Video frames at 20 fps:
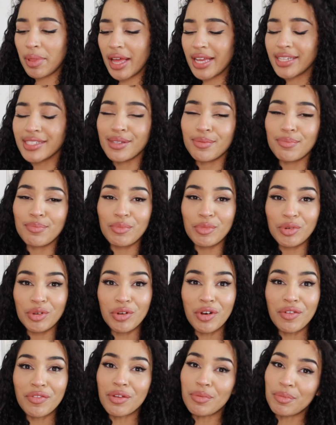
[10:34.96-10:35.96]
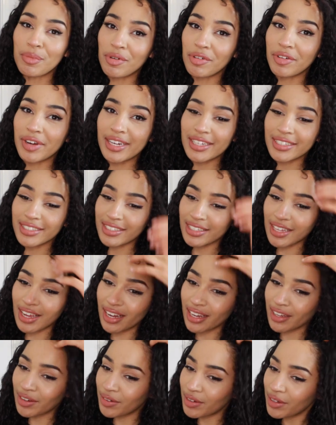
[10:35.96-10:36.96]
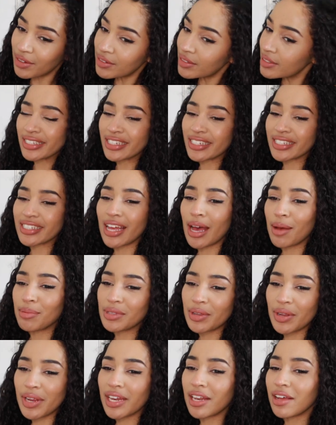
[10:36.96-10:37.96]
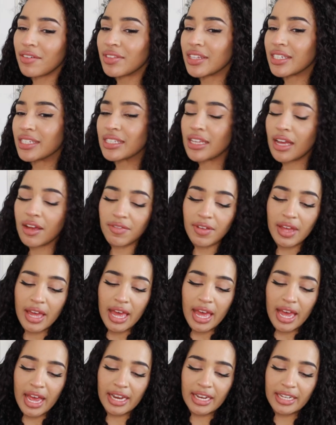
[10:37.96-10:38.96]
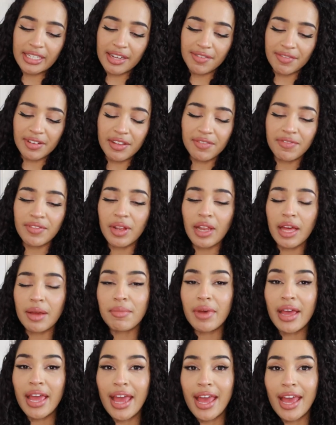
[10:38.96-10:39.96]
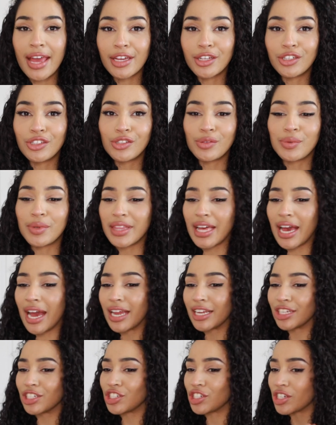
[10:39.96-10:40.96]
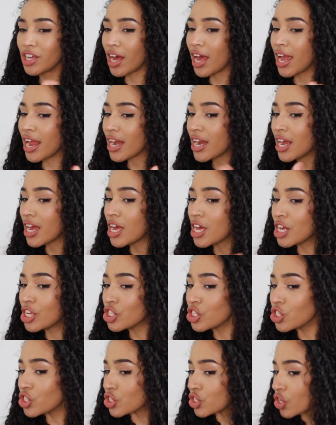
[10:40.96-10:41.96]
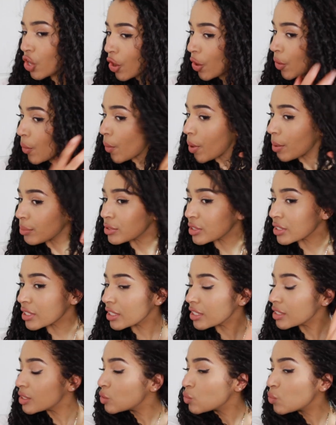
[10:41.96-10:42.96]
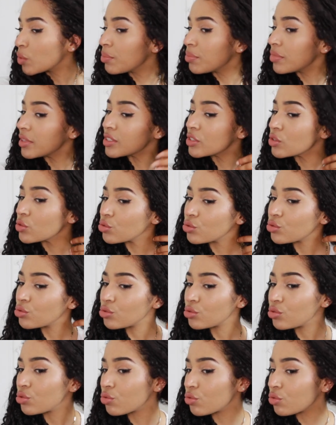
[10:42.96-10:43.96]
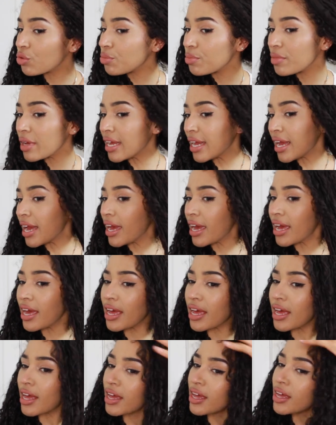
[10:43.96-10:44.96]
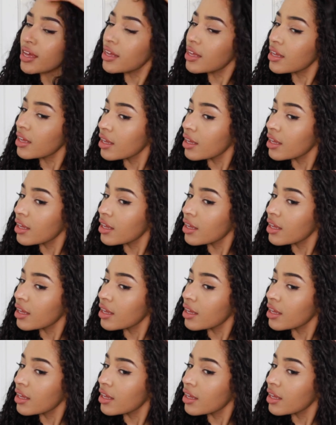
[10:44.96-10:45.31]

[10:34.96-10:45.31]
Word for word: apply some more of the Moringa Styling Oil. I just absolutely love this stuff and I definitely feel like my hair could do with the added shine. So I'm just going to sweep this all through my hair